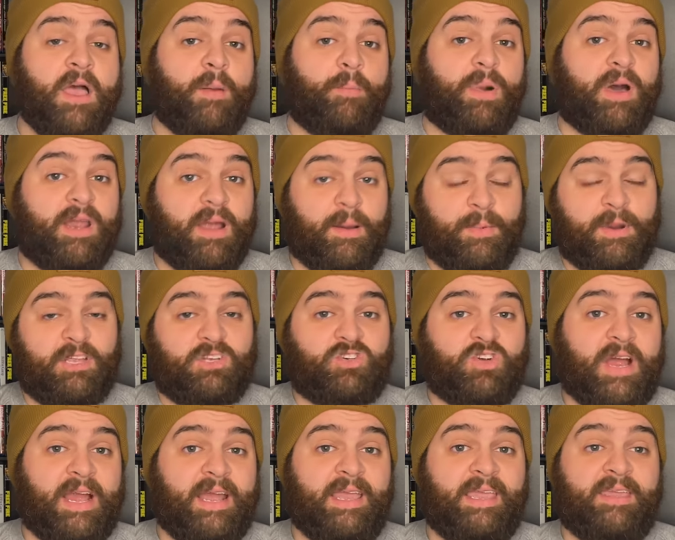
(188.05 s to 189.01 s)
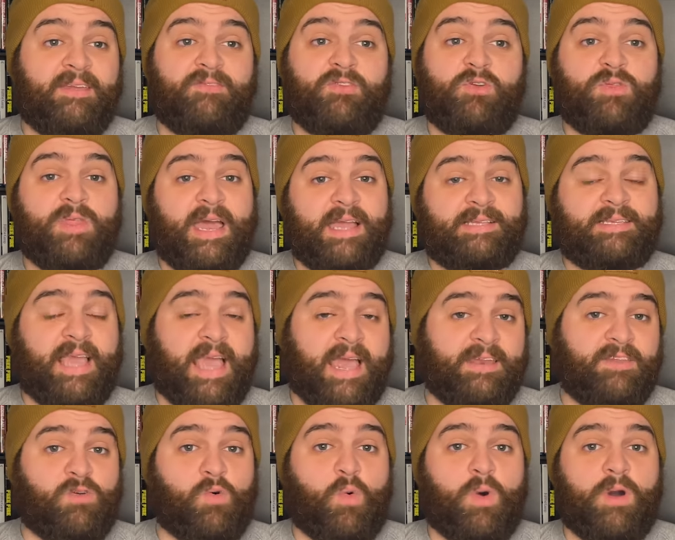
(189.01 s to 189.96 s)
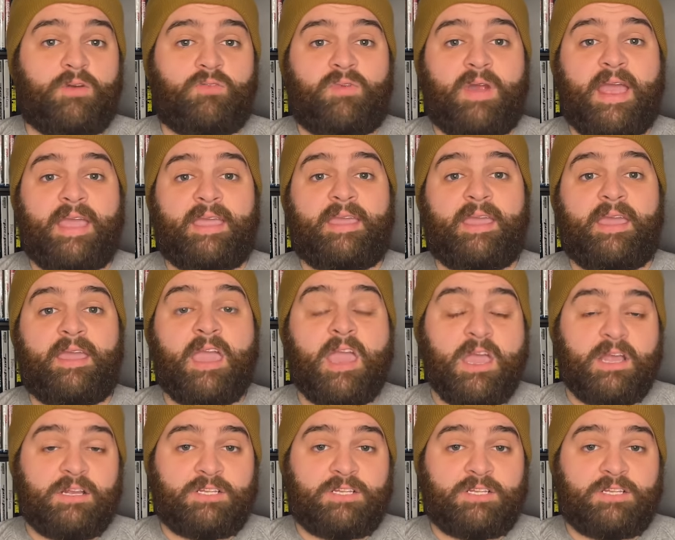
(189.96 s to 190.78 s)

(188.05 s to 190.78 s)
but I'm going to try to give you that 10 to 1 ranking,